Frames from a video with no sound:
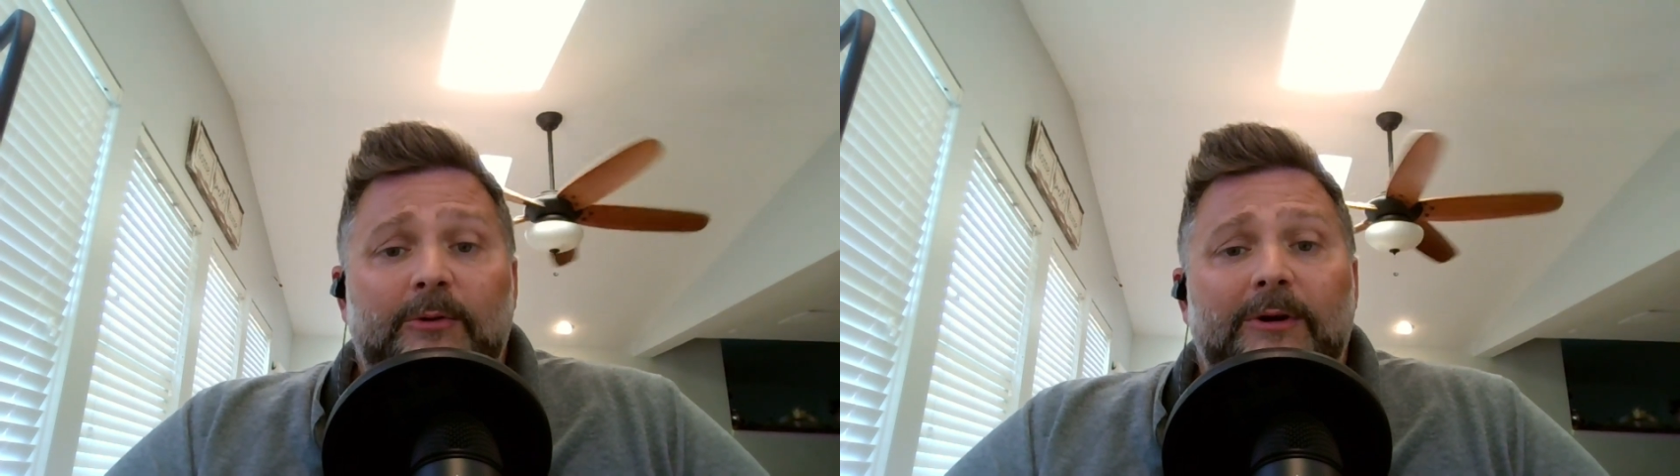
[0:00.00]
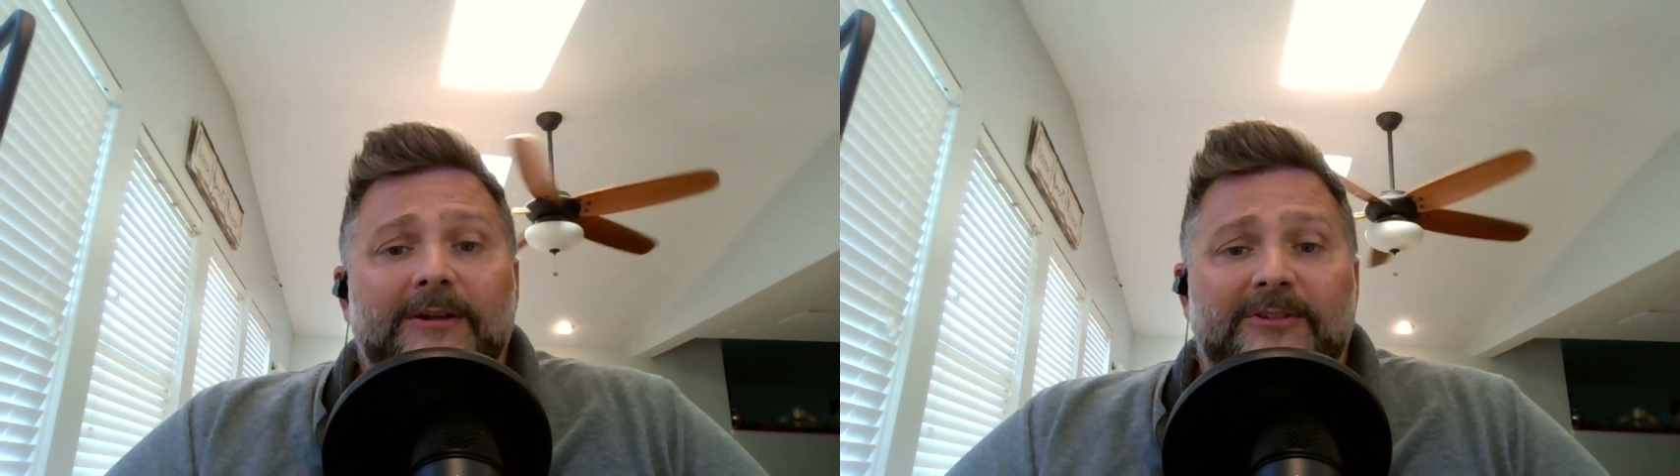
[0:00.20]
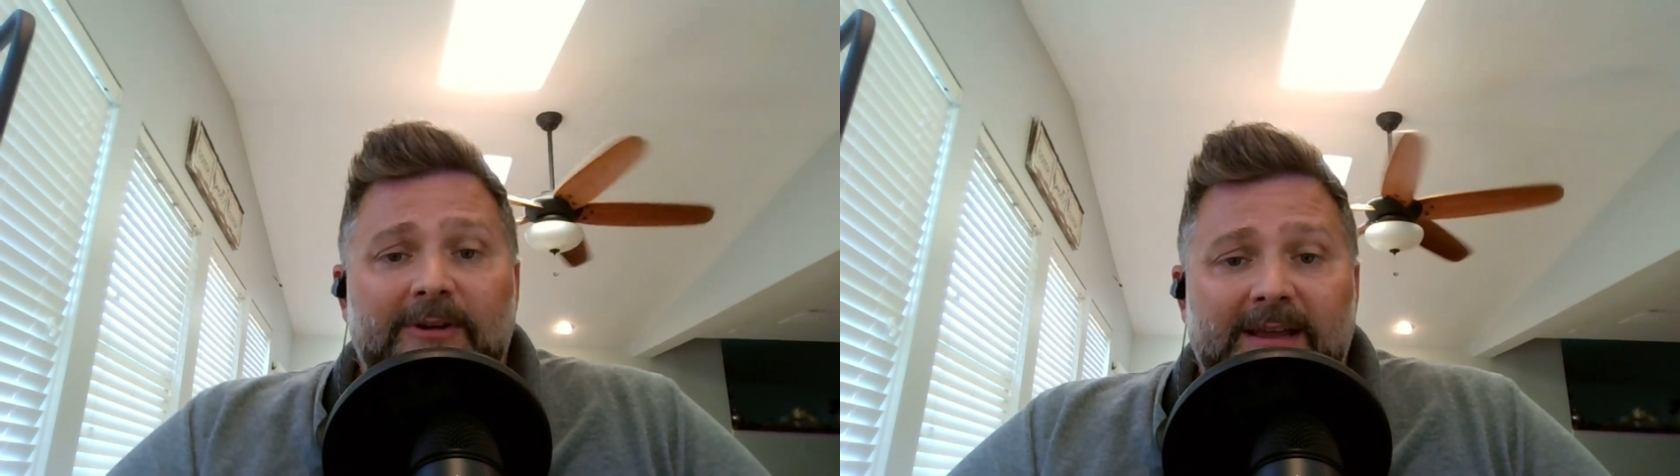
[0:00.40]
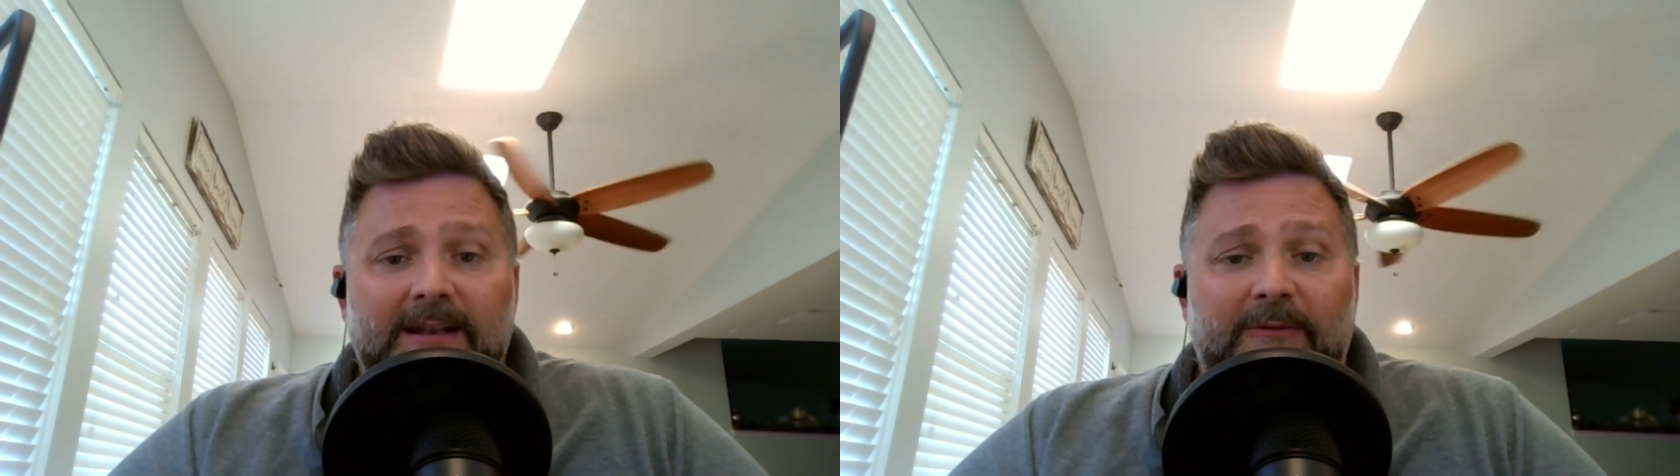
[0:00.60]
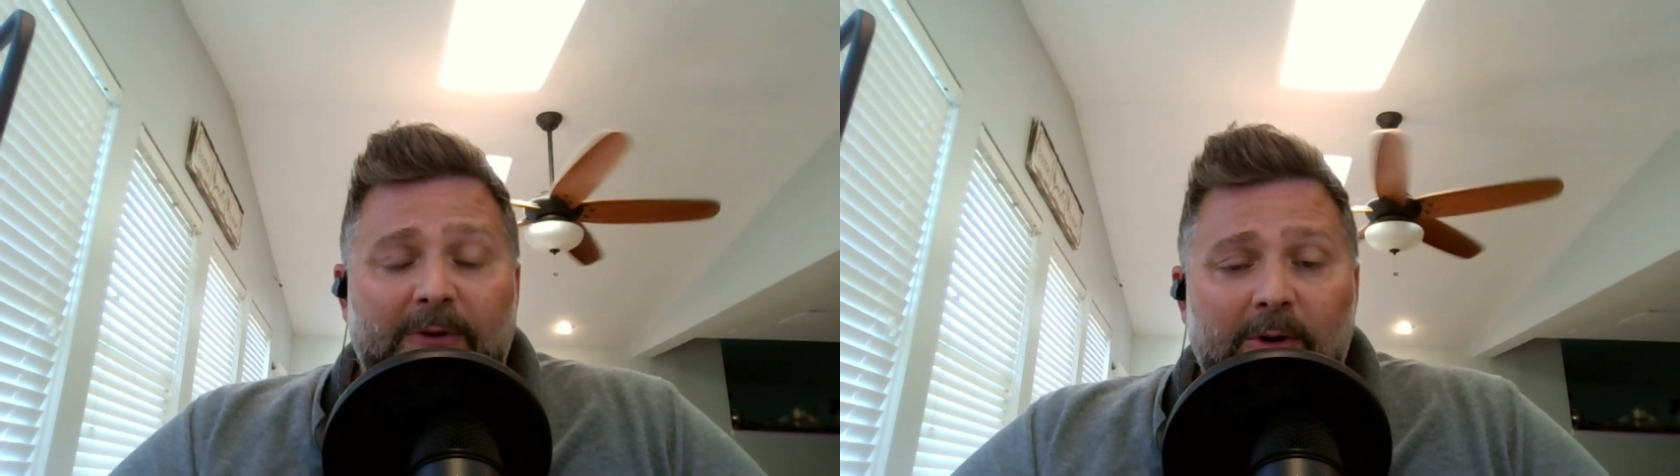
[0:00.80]
we're going to start getting
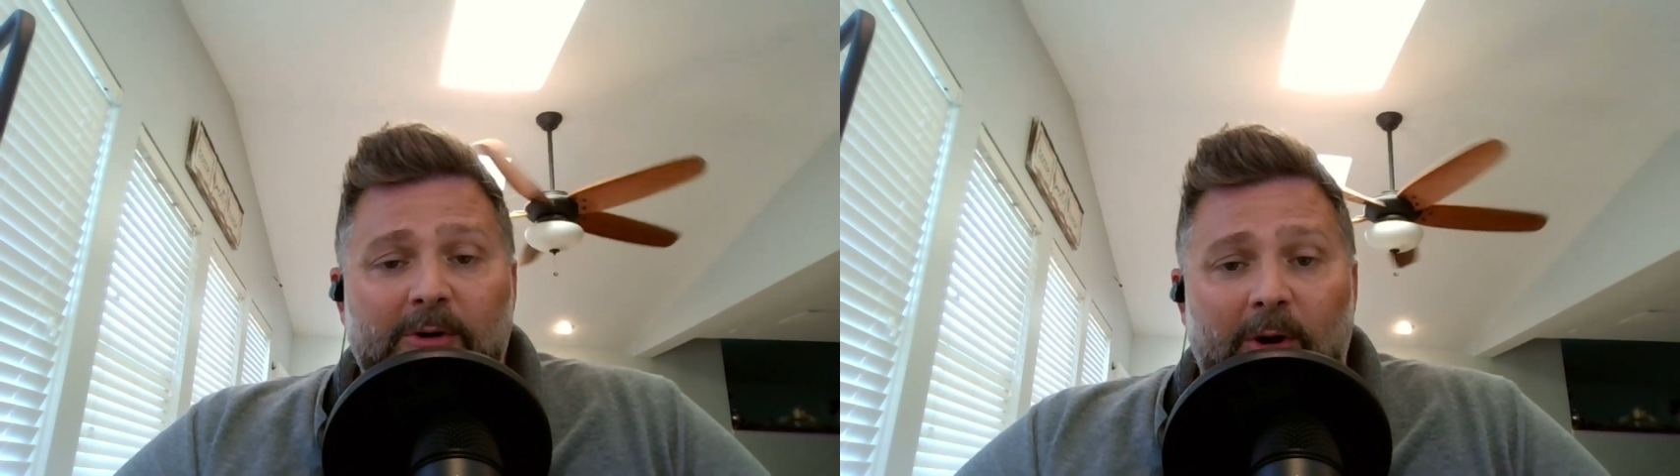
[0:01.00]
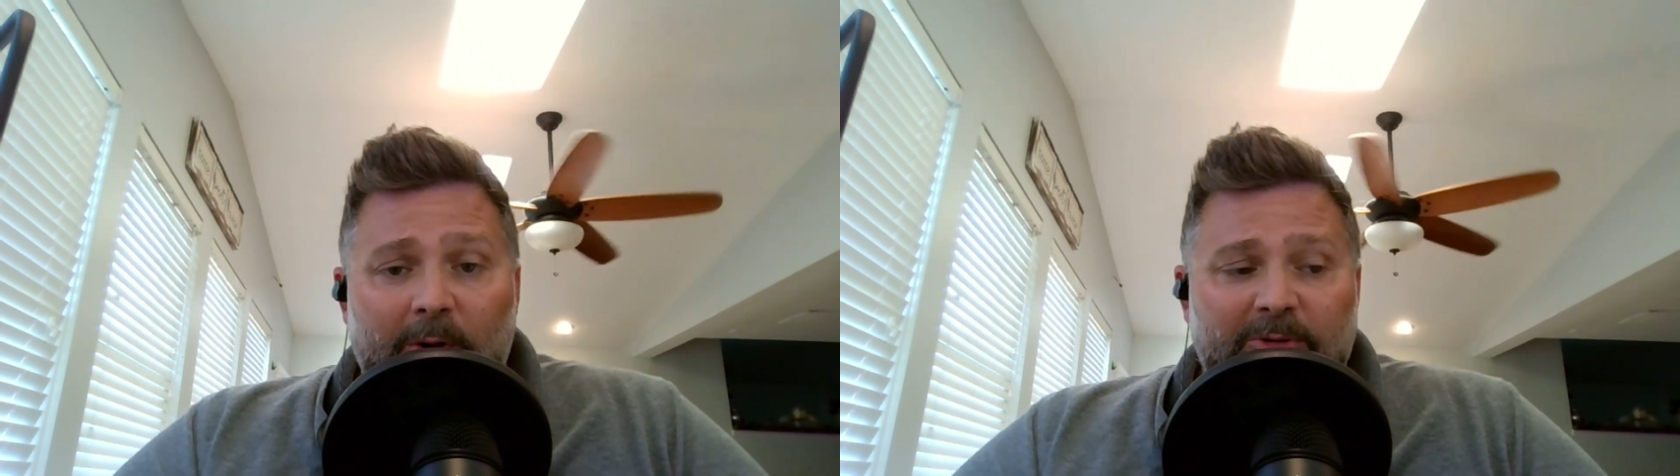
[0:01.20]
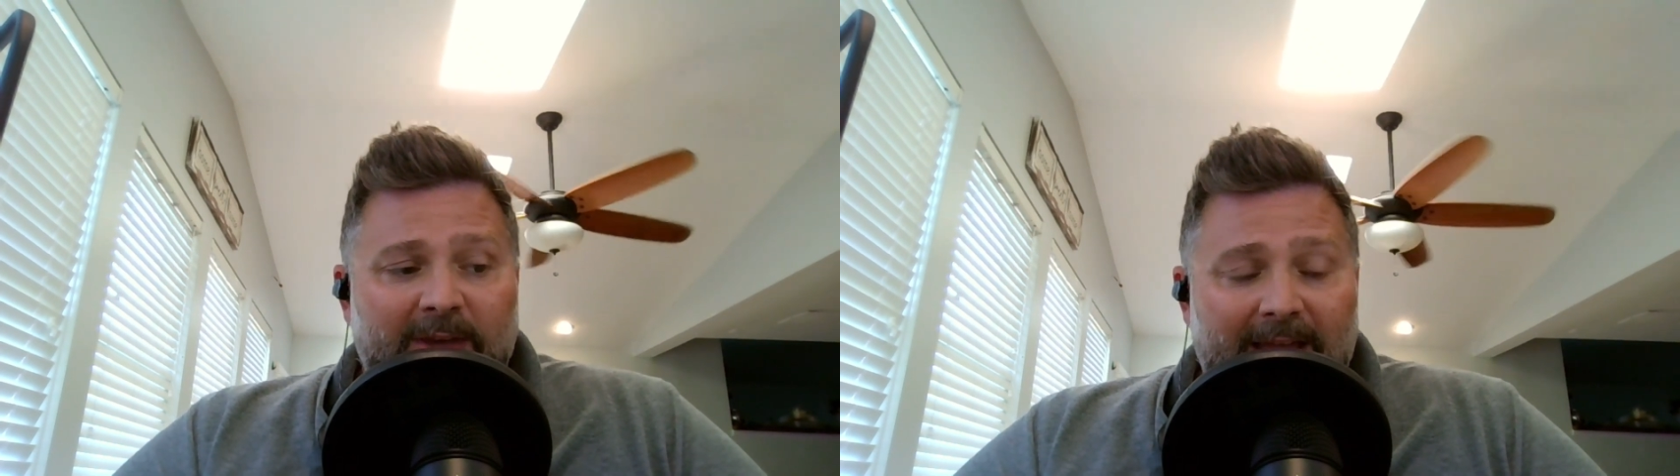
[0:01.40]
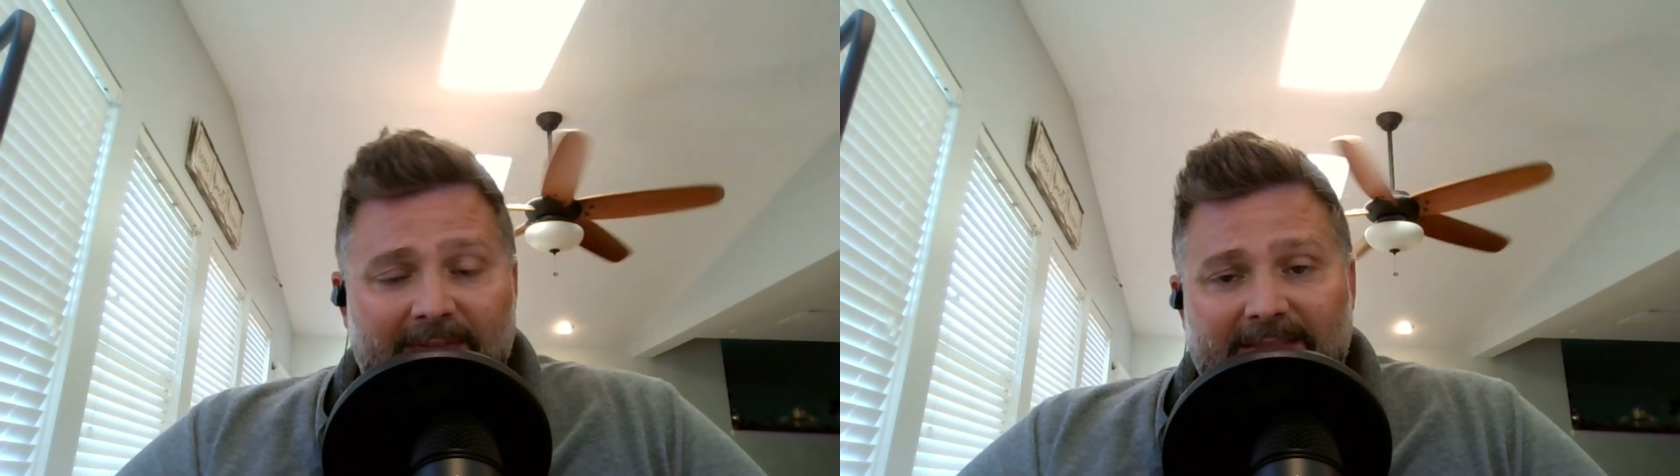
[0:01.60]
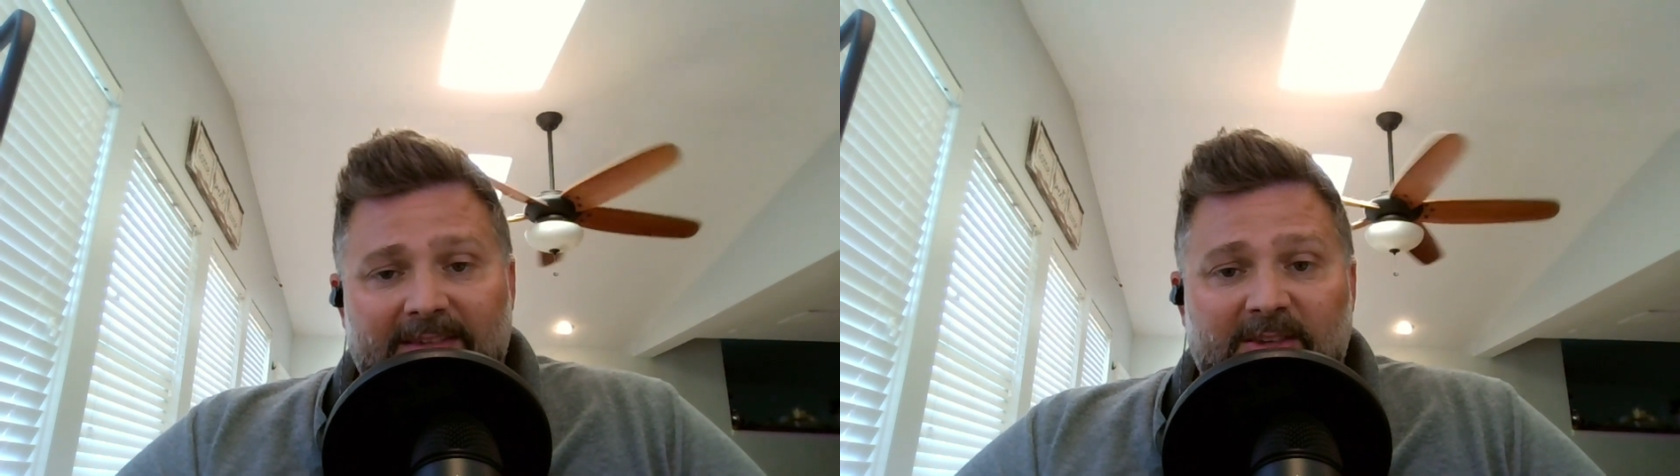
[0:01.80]
a phone call saying
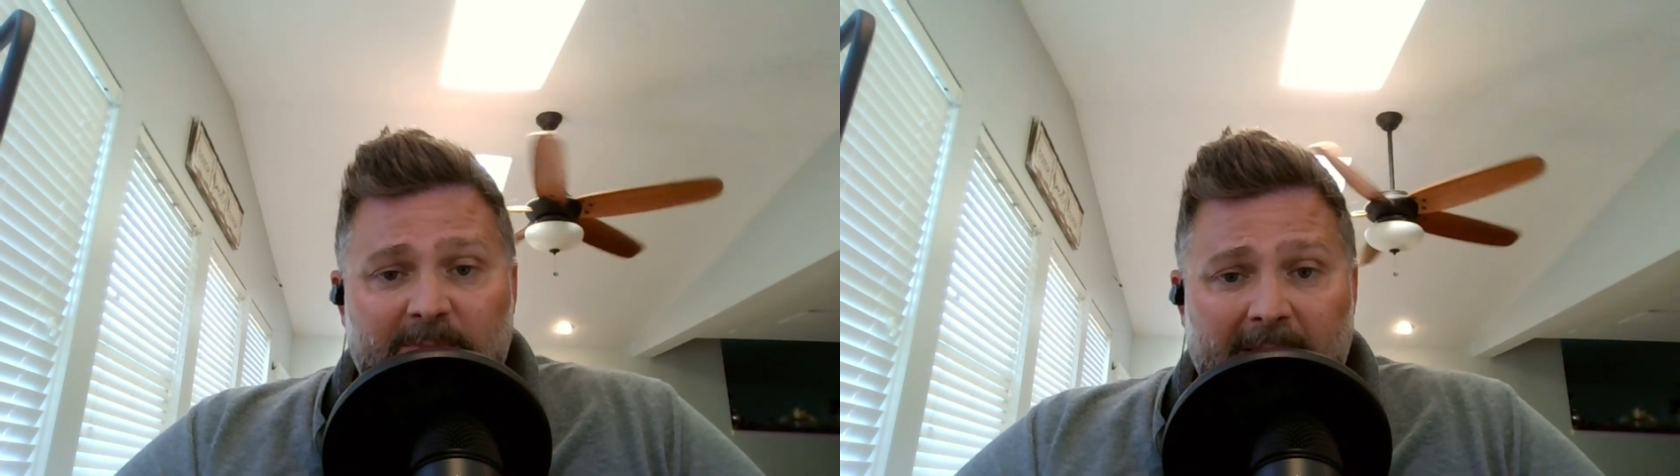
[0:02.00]
that this is